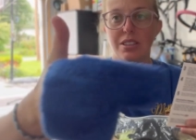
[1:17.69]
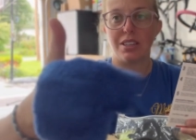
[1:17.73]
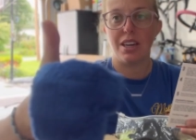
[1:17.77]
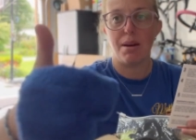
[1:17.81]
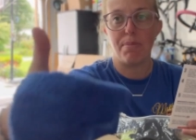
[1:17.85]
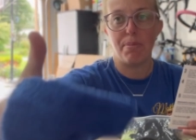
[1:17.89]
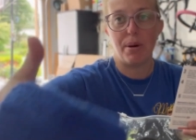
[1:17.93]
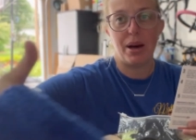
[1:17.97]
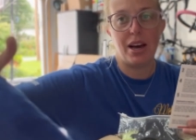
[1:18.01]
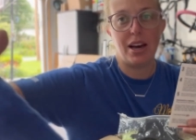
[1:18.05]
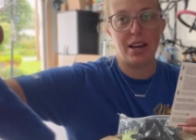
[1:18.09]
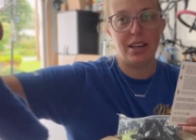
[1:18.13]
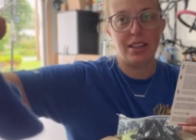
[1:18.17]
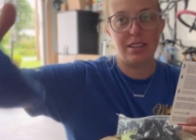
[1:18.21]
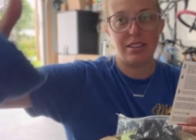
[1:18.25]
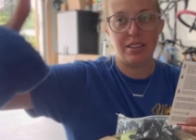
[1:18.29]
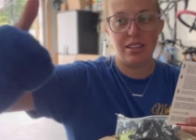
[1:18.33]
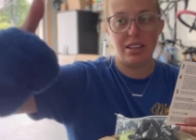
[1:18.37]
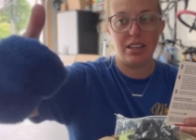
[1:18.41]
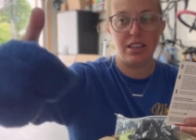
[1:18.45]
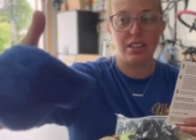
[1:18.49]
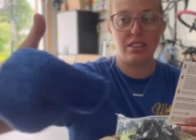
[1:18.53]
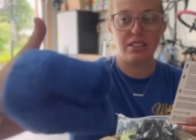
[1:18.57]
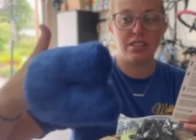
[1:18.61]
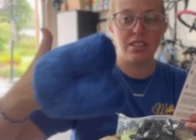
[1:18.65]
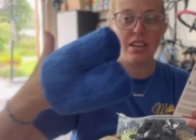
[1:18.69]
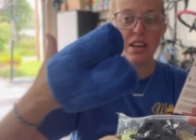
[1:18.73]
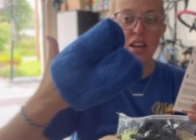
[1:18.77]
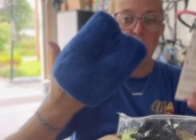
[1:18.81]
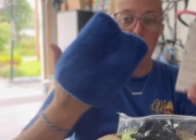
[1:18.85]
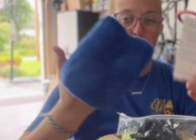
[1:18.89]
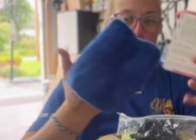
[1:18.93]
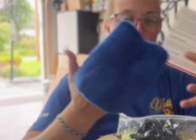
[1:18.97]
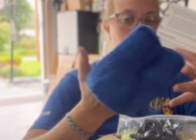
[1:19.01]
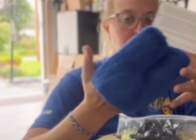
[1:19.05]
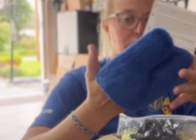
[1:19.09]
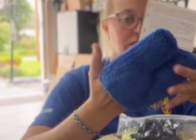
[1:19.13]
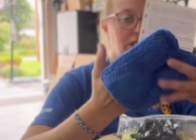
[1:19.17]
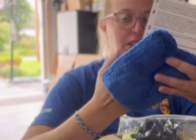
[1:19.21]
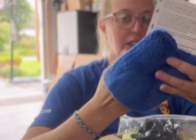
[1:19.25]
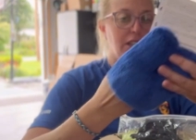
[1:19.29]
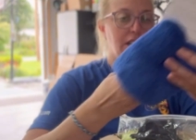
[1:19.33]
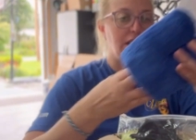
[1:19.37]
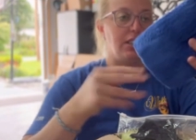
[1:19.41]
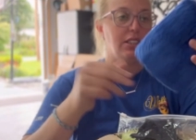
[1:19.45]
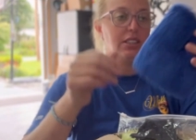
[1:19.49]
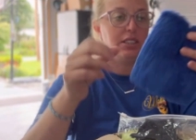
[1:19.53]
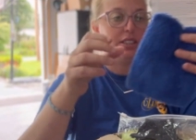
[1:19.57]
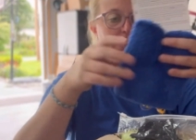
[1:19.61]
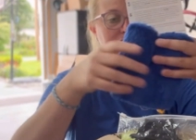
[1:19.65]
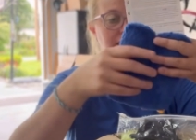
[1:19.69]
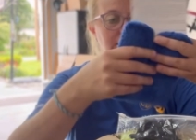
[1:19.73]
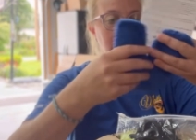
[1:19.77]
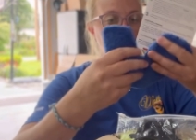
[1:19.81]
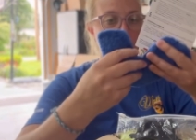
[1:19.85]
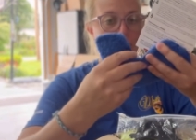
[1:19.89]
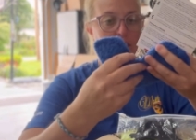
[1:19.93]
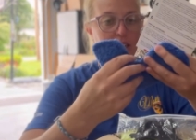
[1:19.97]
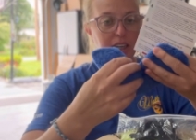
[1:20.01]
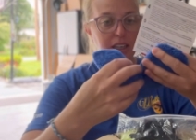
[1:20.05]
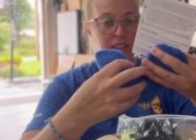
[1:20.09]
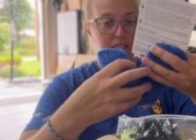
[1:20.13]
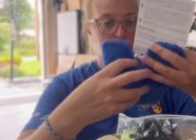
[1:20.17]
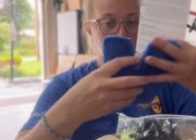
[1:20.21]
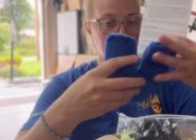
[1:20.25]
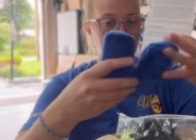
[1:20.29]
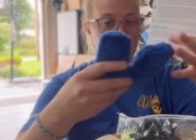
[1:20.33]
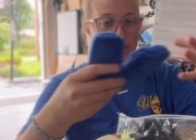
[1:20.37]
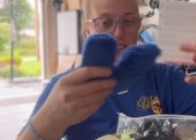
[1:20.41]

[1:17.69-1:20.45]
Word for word: get behind things, really nicely and easily.